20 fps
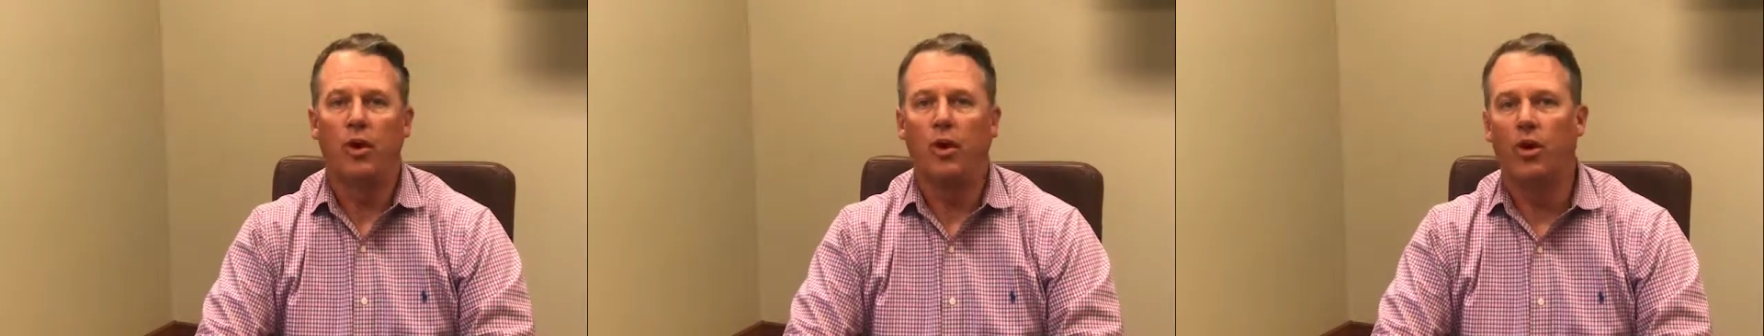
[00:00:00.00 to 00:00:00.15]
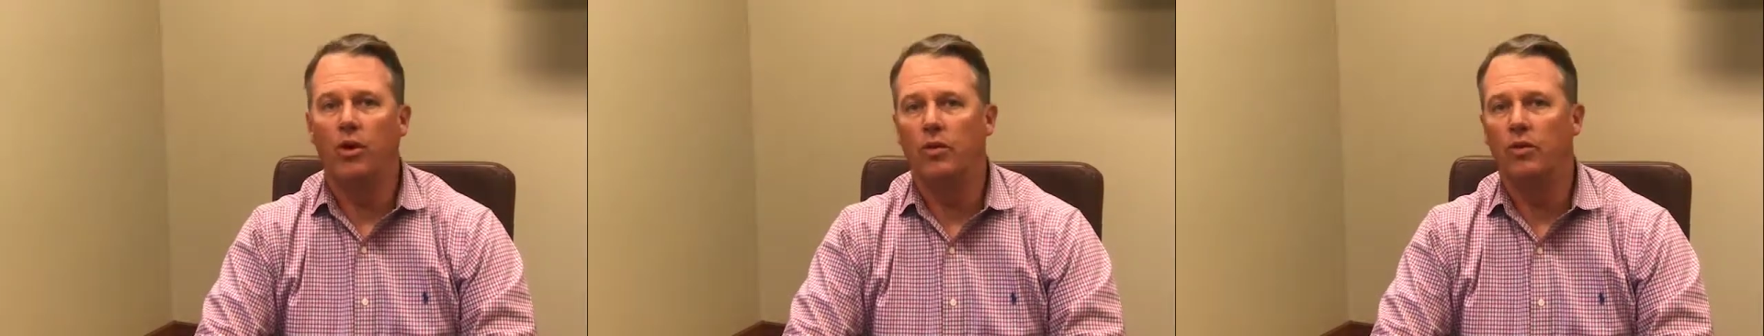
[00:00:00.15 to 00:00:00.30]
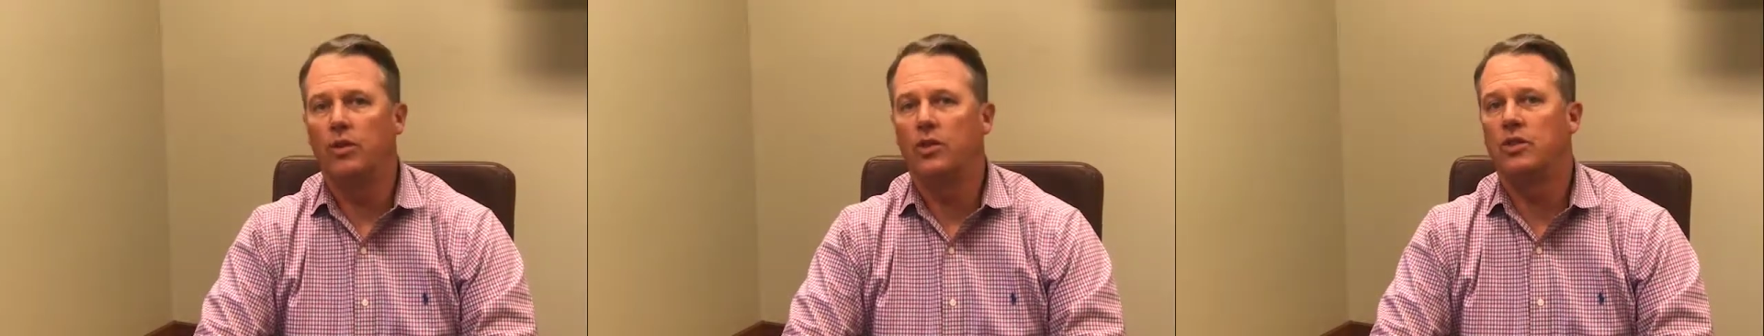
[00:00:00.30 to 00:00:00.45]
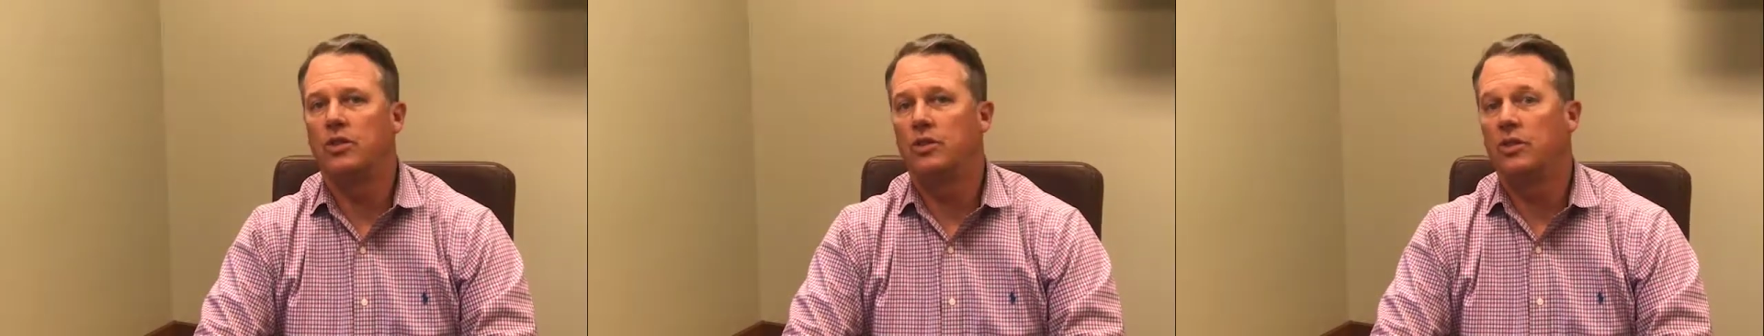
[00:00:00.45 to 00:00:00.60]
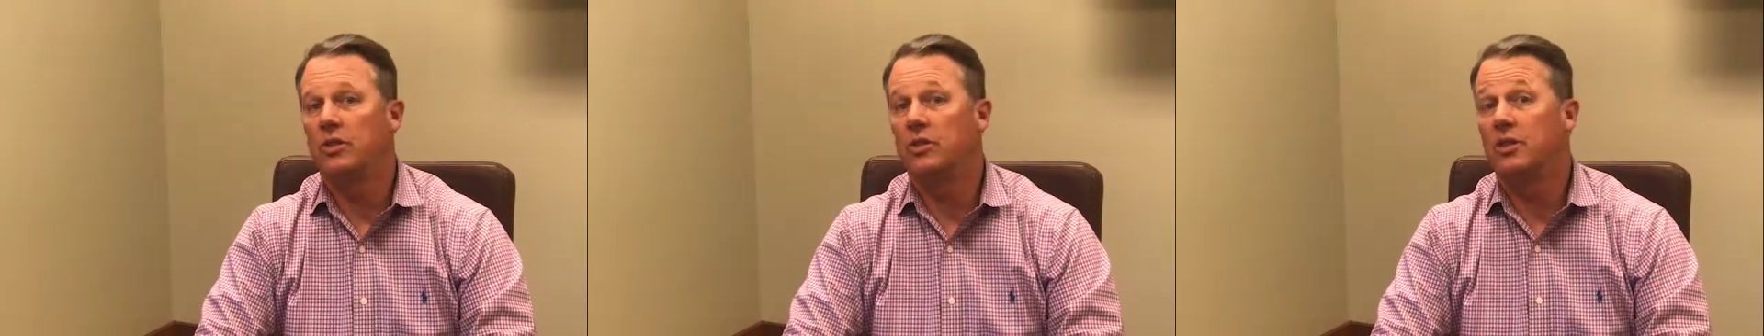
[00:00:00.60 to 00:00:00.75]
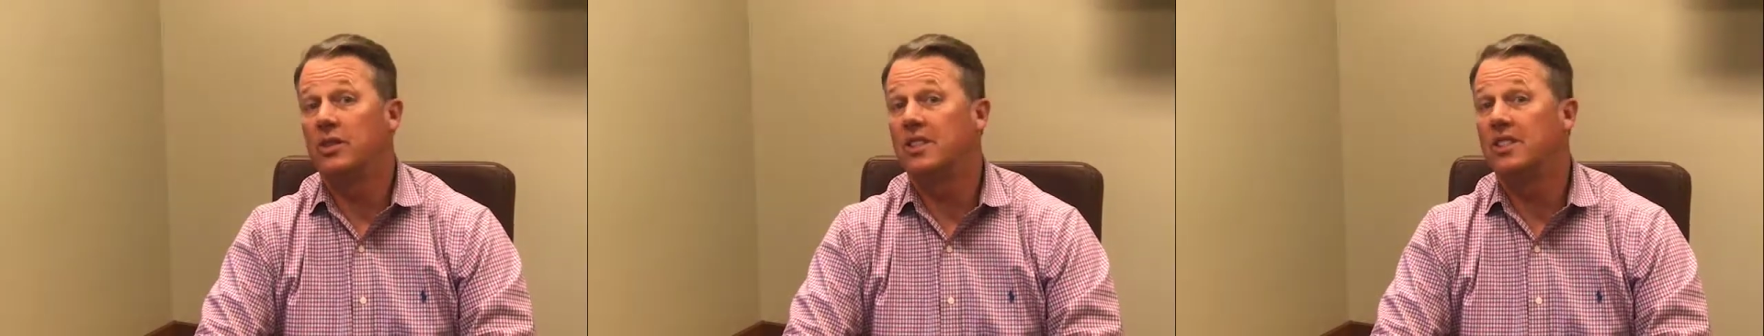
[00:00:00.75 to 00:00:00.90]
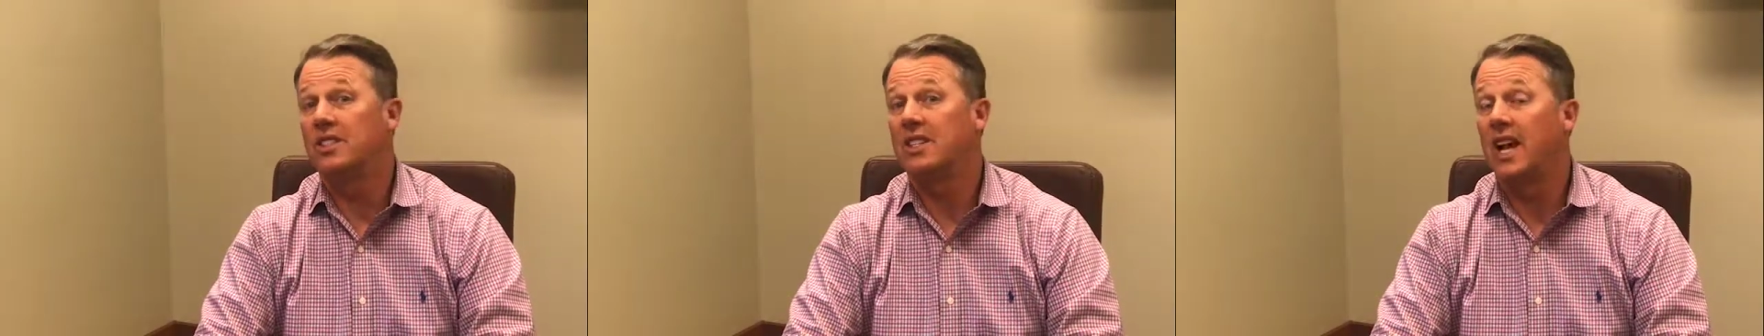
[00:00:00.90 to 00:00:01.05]
over to
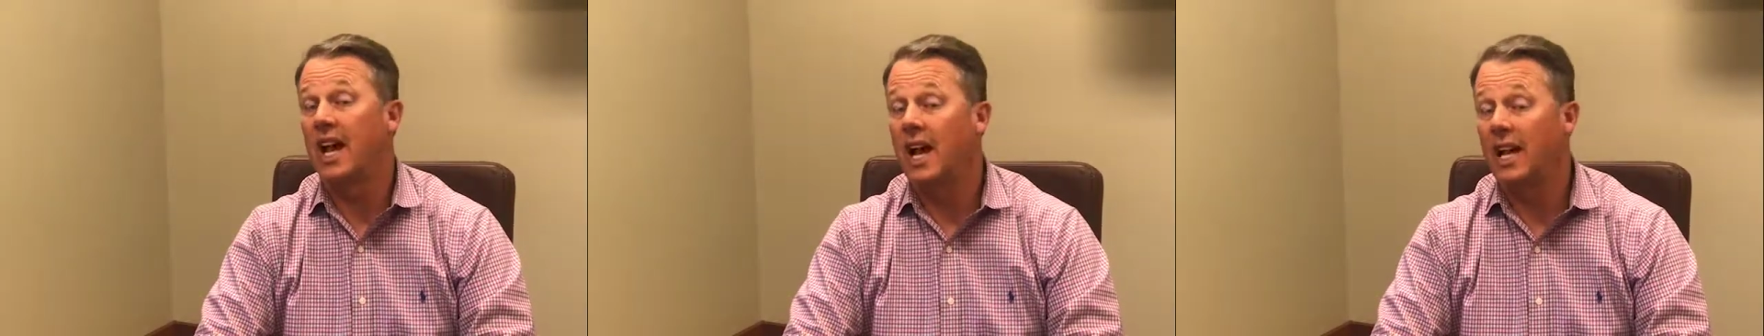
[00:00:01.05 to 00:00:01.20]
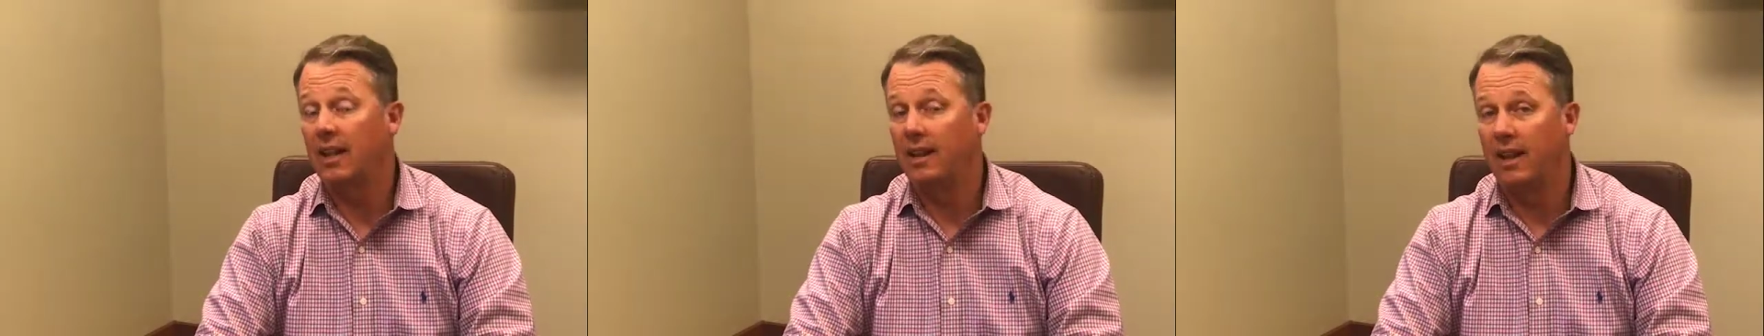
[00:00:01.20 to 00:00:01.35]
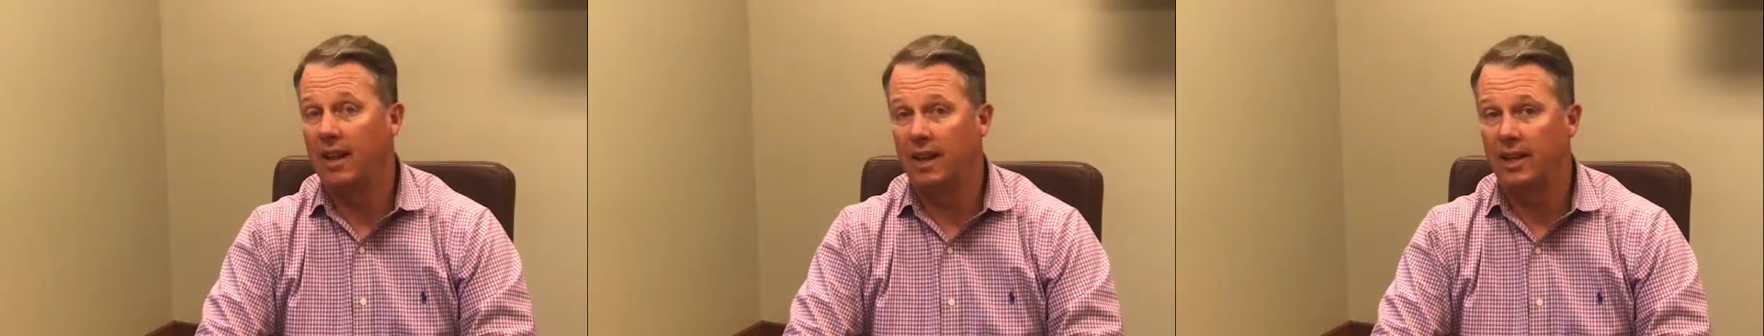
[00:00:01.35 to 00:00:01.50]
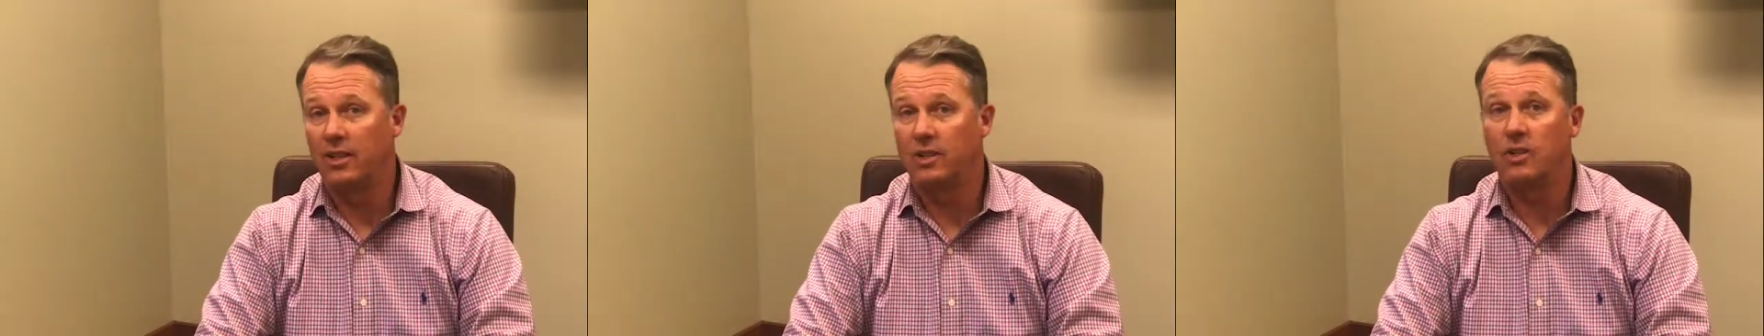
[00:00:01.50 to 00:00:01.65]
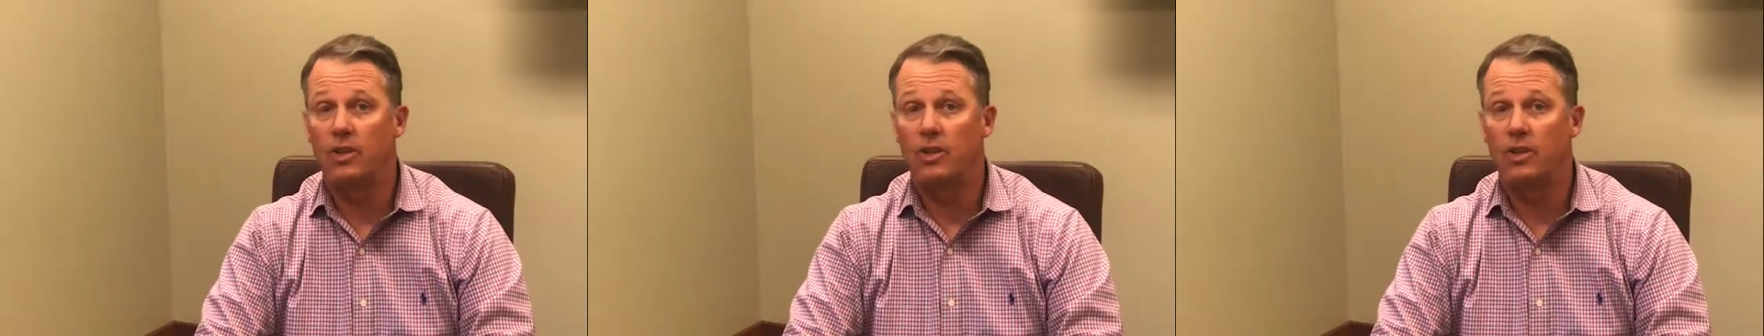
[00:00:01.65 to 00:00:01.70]
the sideline,